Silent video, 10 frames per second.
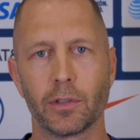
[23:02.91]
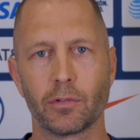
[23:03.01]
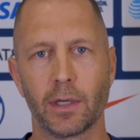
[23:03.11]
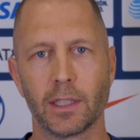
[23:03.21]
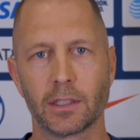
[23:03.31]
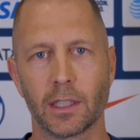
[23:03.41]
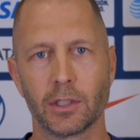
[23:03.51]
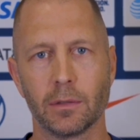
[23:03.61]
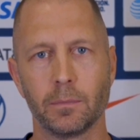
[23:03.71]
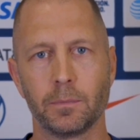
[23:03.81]
for the training
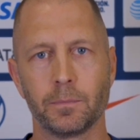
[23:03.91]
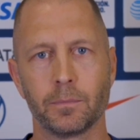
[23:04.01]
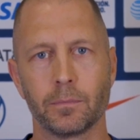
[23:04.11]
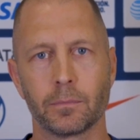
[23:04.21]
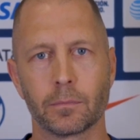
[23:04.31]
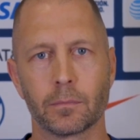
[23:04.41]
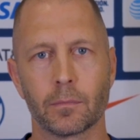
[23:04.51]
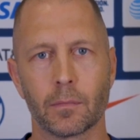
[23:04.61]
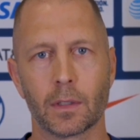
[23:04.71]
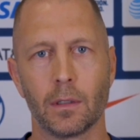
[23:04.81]
session.
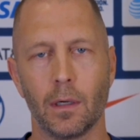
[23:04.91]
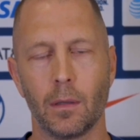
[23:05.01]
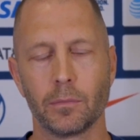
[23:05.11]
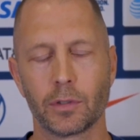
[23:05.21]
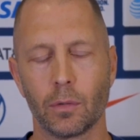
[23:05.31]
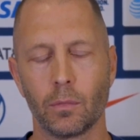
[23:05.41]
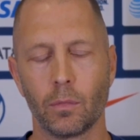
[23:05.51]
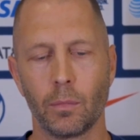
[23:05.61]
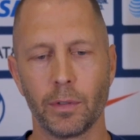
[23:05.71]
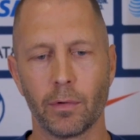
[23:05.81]
So
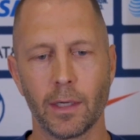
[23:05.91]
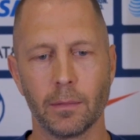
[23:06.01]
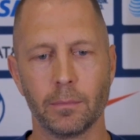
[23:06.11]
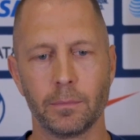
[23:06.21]
we'll be ready.